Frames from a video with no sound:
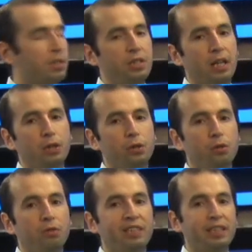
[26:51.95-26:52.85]
can
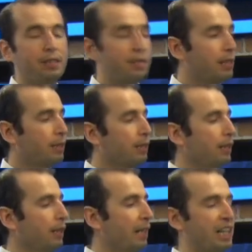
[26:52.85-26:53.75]
you
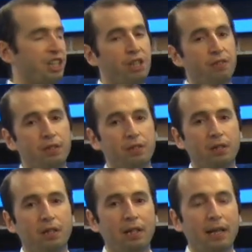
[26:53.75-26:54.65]
realistically achieve it
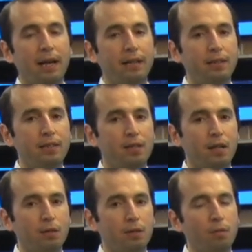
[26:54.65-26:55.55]
and these
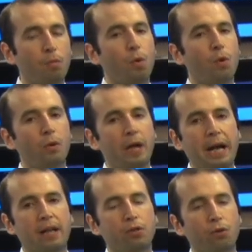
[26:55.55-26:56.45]
are more
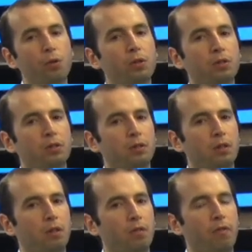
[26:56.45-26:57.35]
external
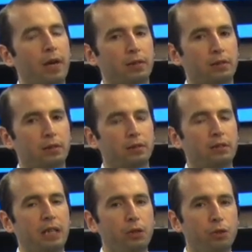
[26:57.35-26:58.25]
factors.
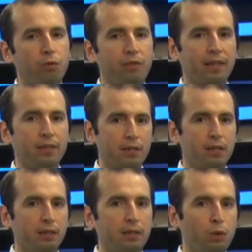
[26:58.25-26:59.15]
Can you
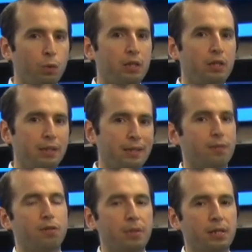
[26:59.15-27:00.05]
realistically do it
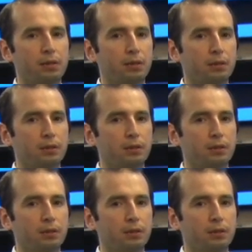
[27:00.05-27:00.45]
this semester?